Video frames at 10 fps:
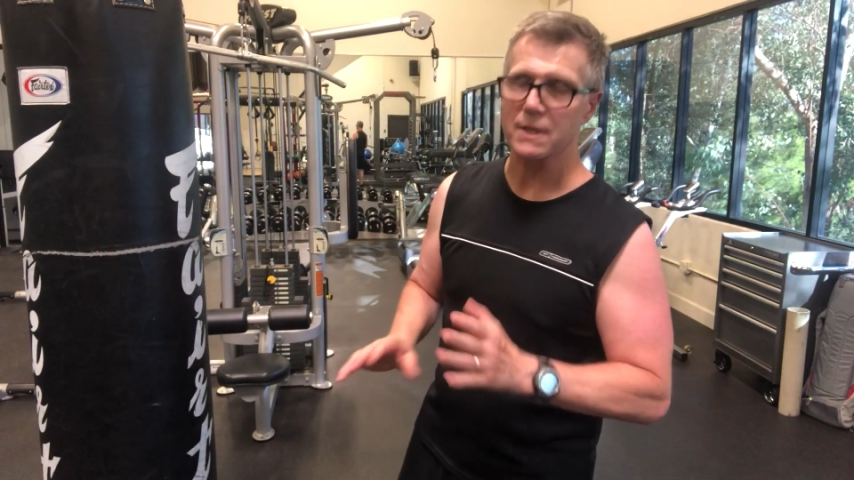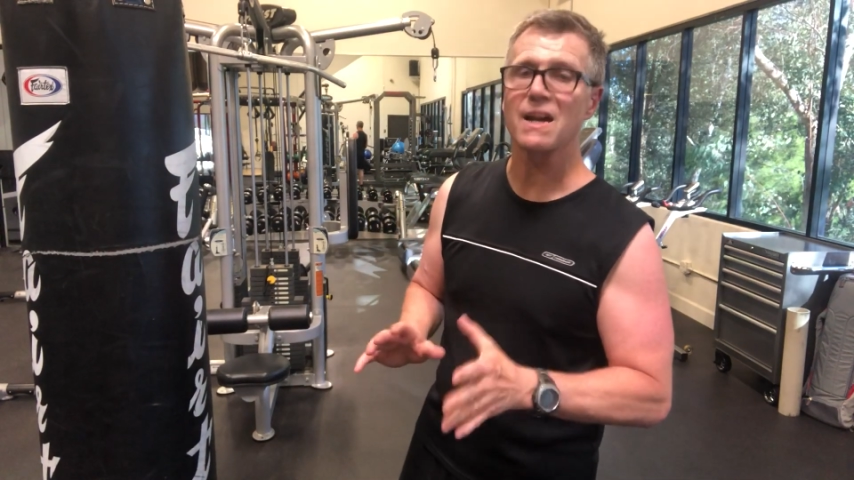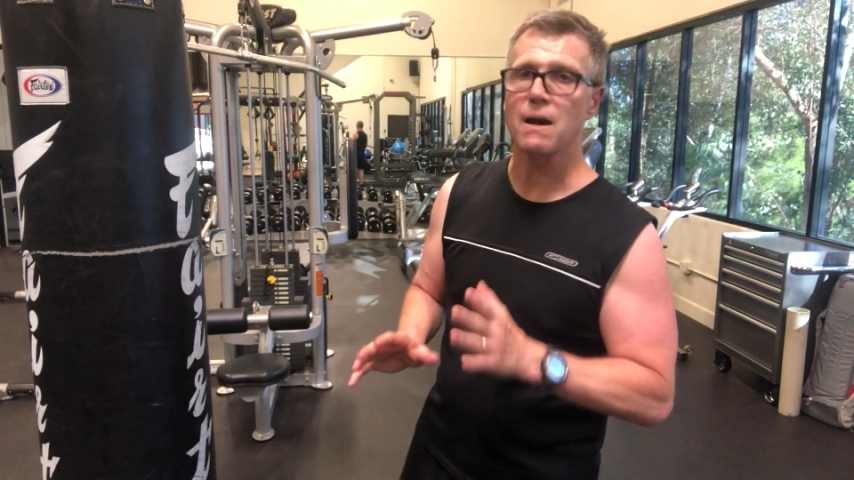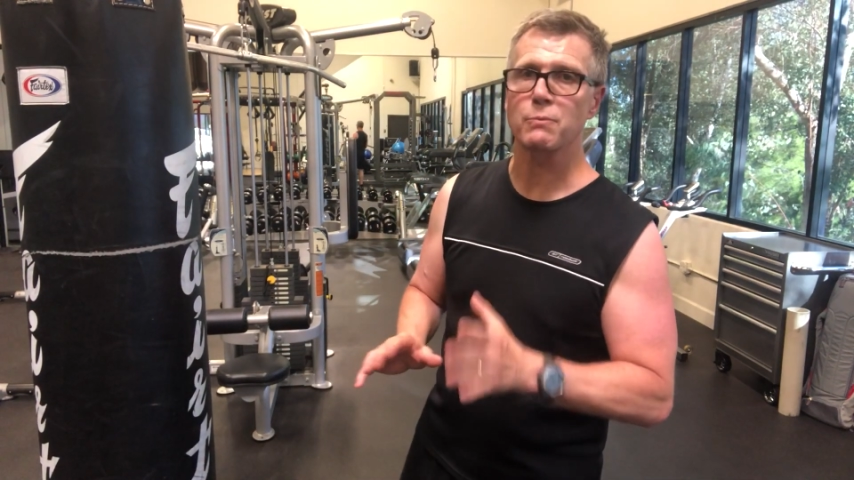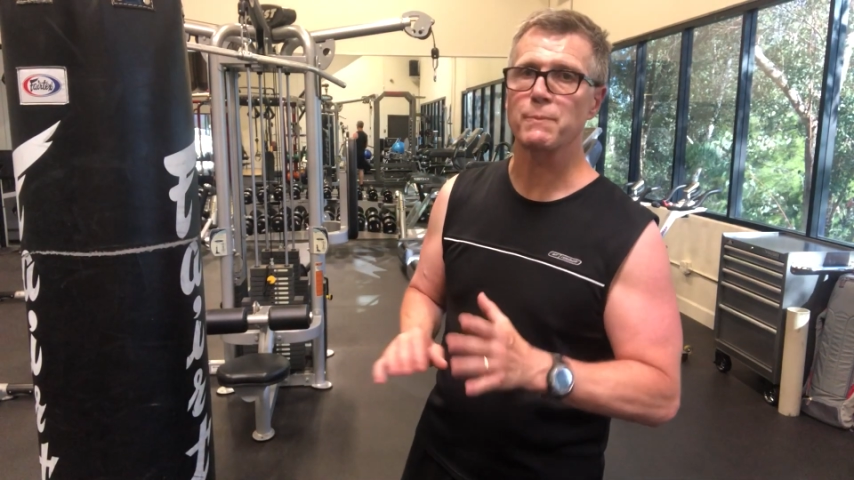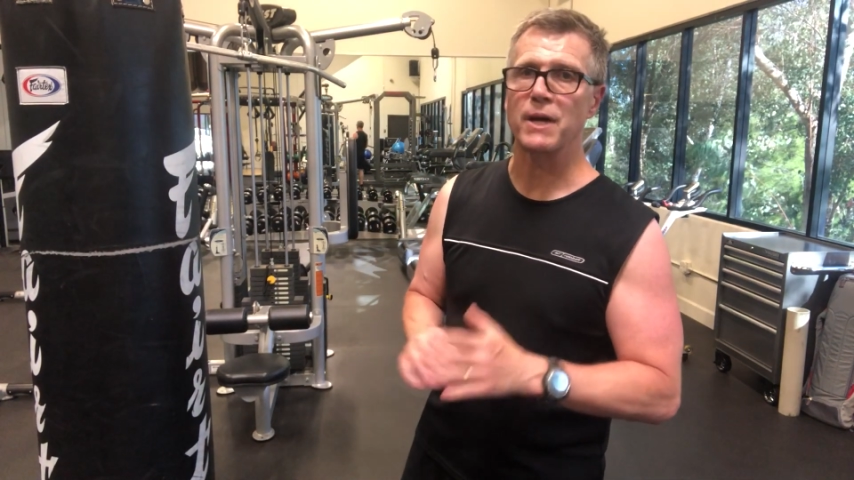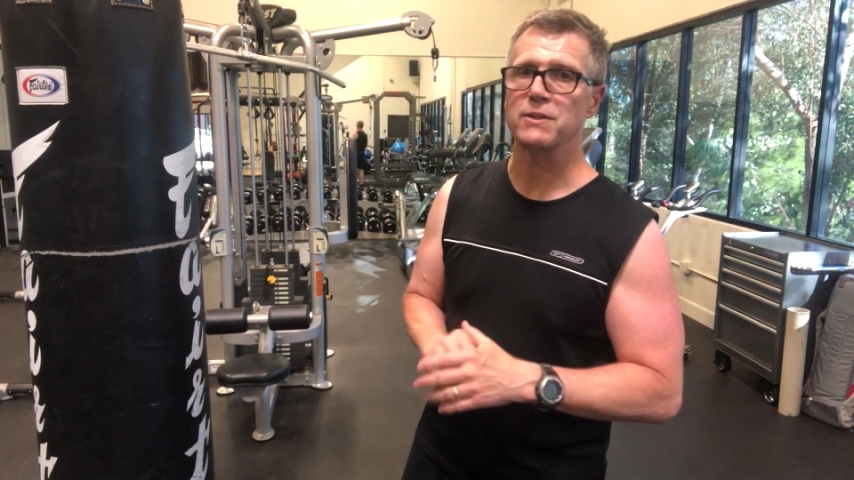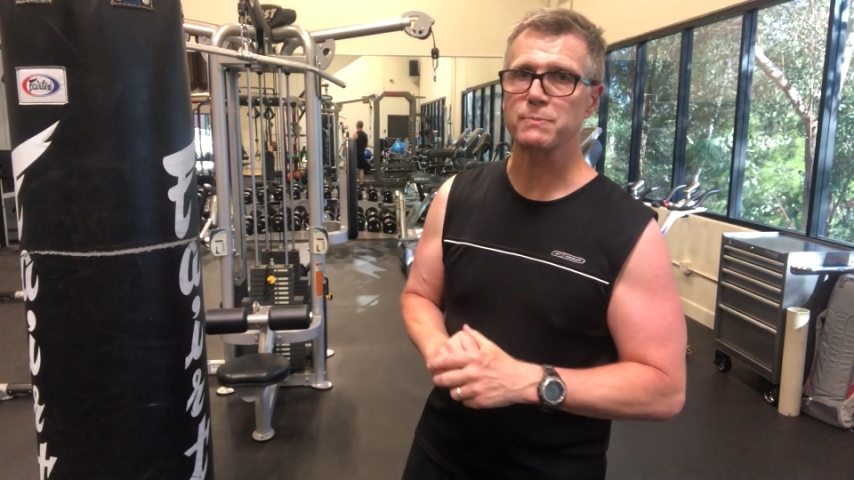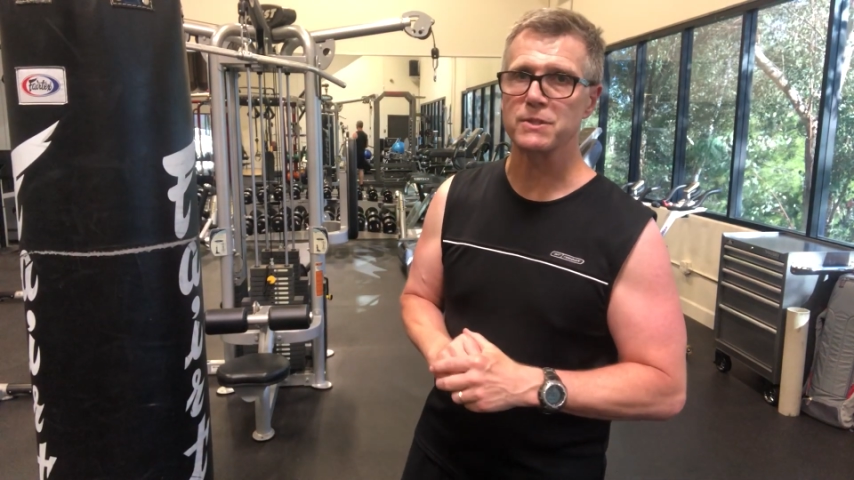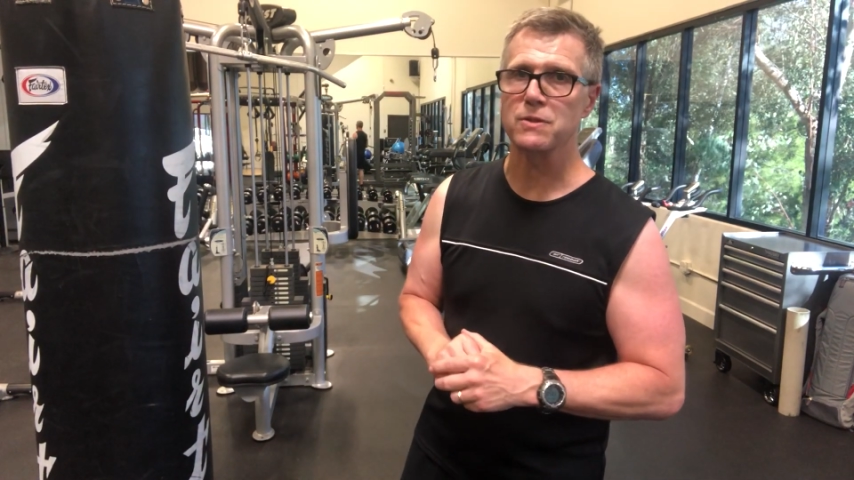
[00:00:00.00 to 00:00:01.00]
a
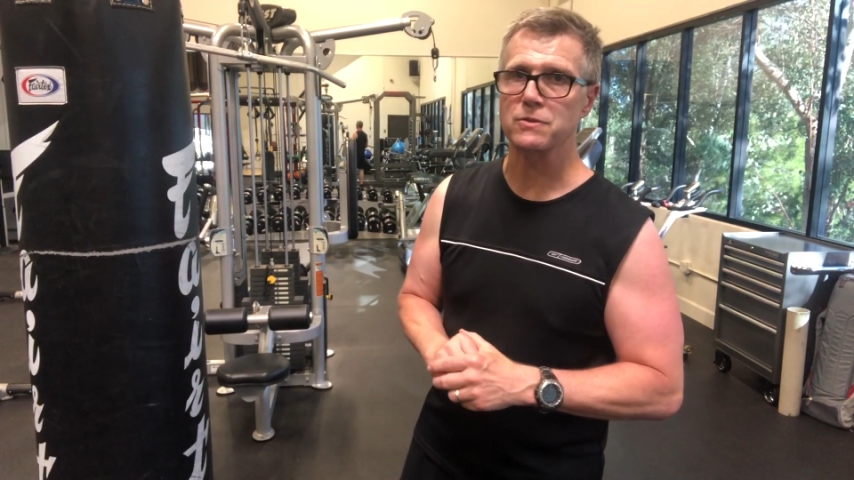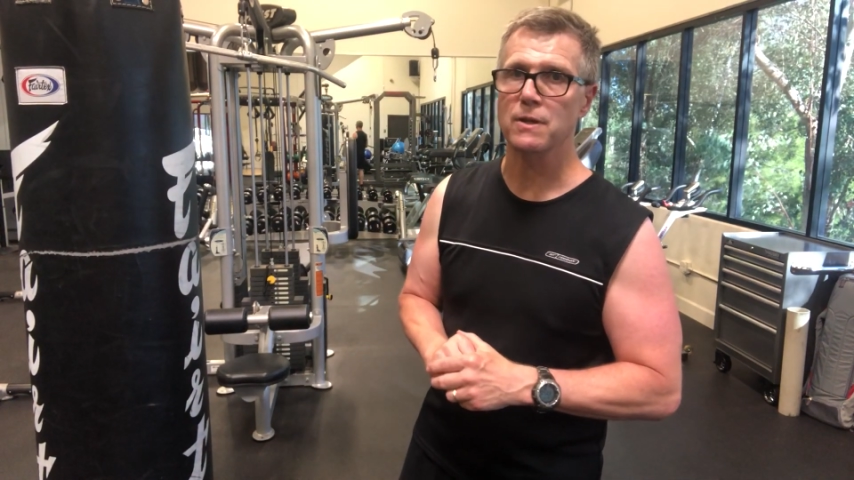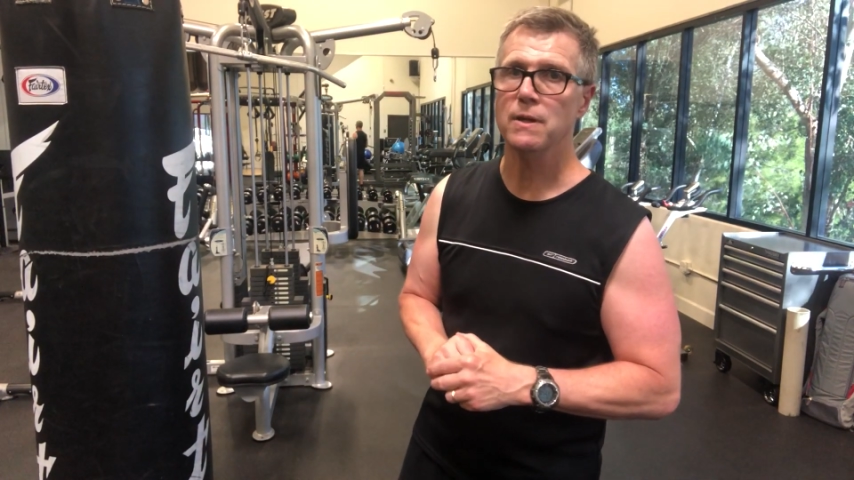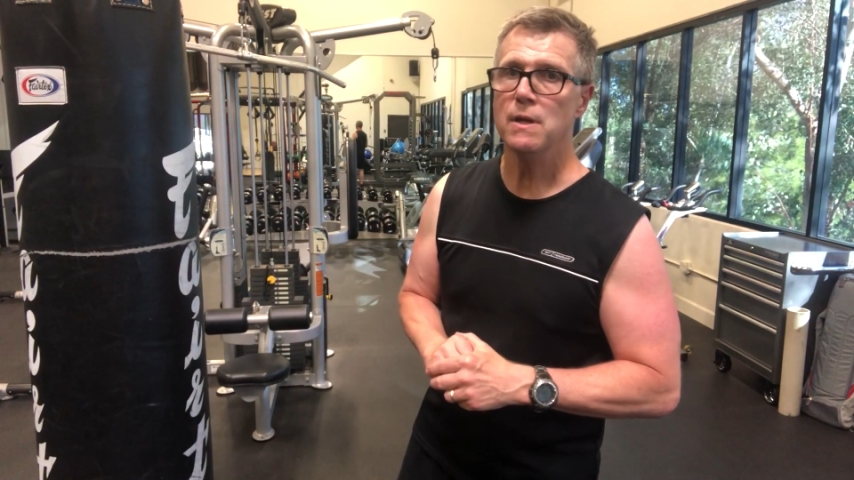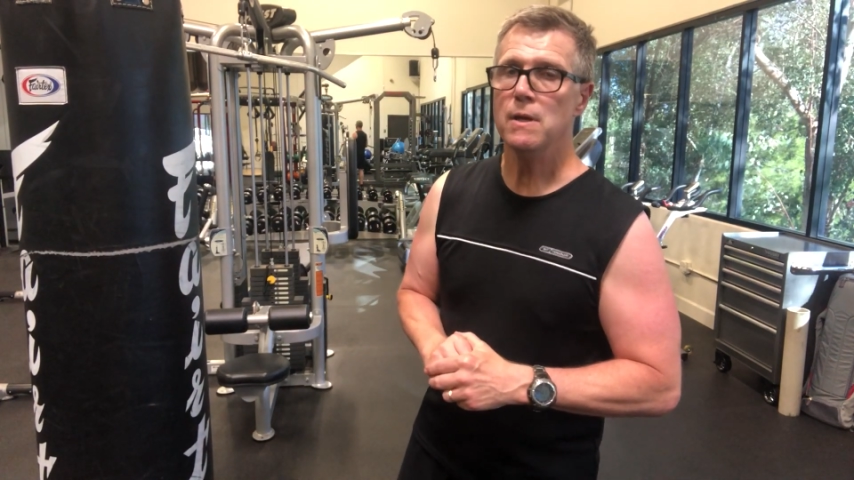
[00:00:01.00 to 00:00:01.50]
compromised position.